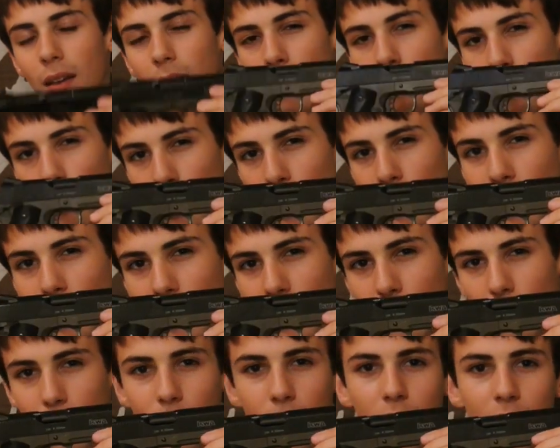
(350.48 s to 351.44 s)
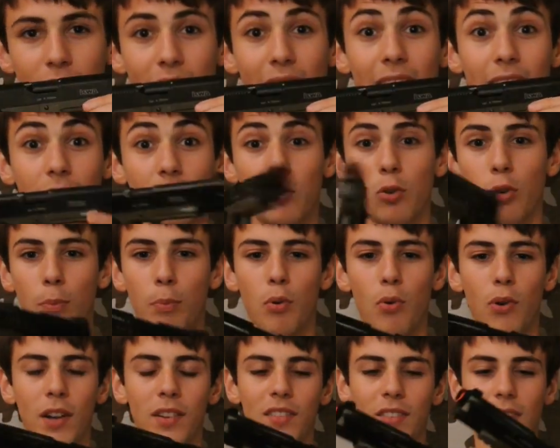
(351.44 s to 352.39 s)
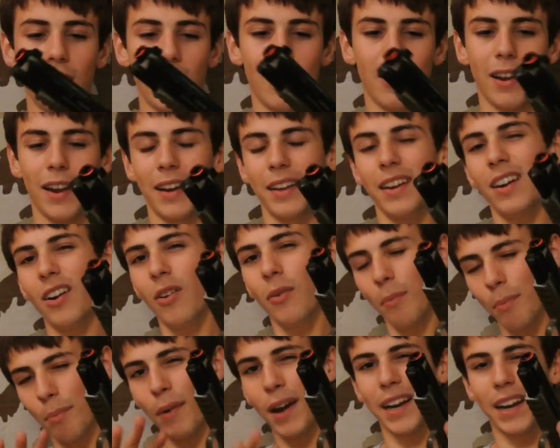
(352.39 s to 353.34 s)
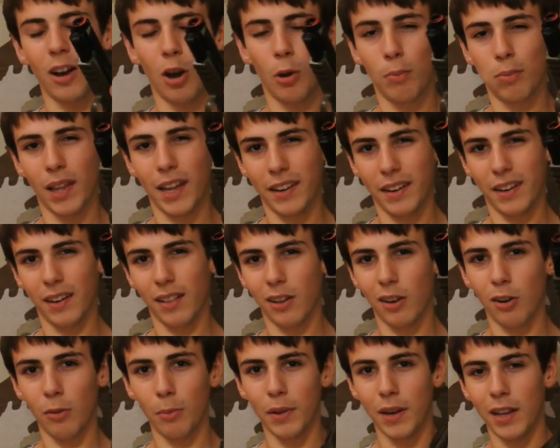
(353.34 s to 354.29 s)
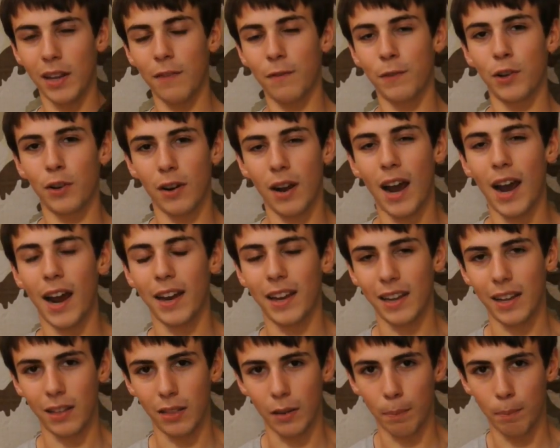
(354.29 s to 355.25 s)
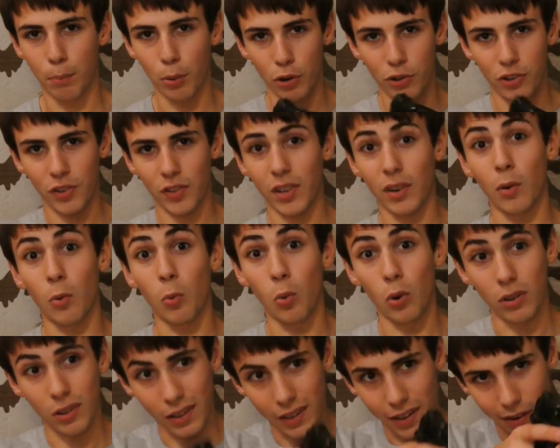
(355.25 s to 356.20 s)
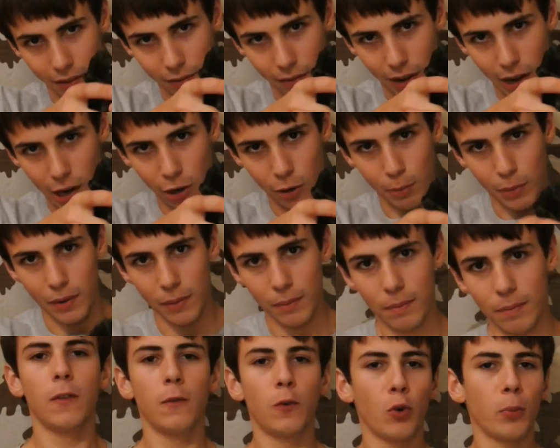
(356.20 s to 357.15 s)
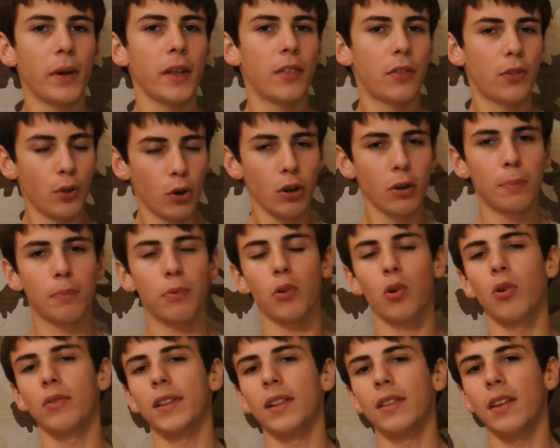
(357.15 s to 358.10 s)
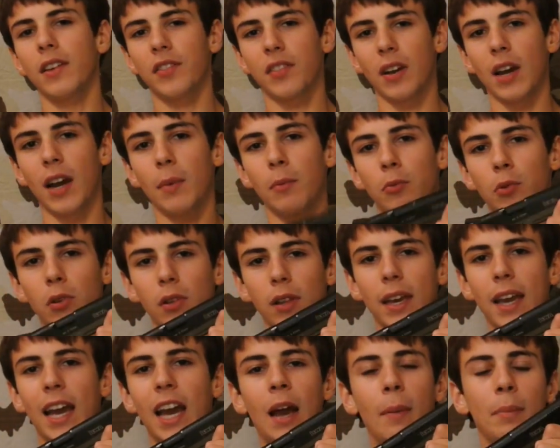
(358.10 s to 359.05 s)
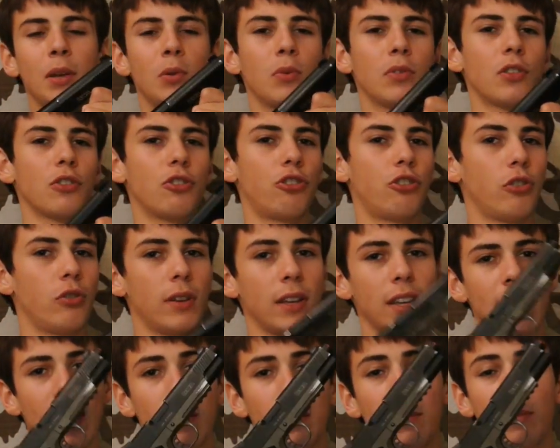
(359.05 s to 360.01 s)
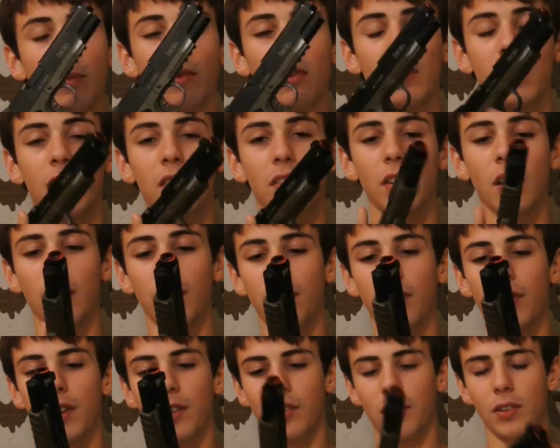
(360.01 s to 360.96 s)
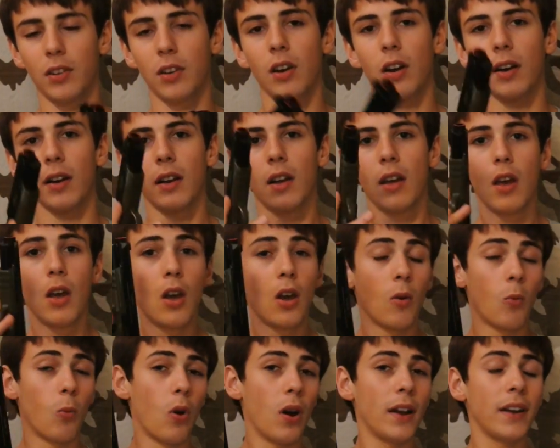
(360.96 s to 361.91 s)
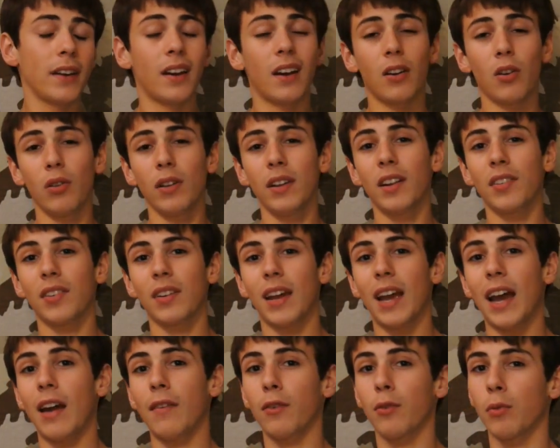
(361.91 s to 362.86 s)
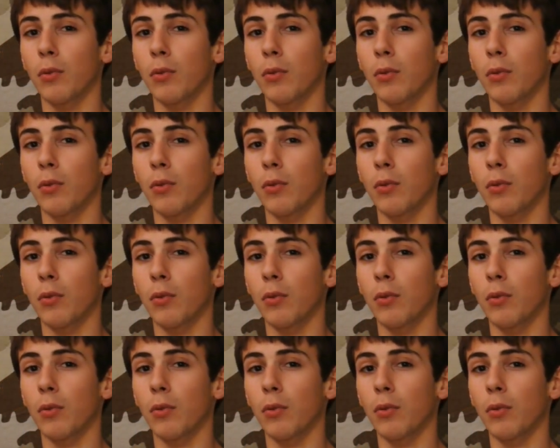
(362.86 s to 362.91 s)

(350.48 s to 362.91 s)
really looking for those tactical points there, and might help blend in a little bit if you're hiding in the bushes in a woodland environment. For my third pro on the list, I'm really happy with the shooting capabilities of this gun. One, not only does it have a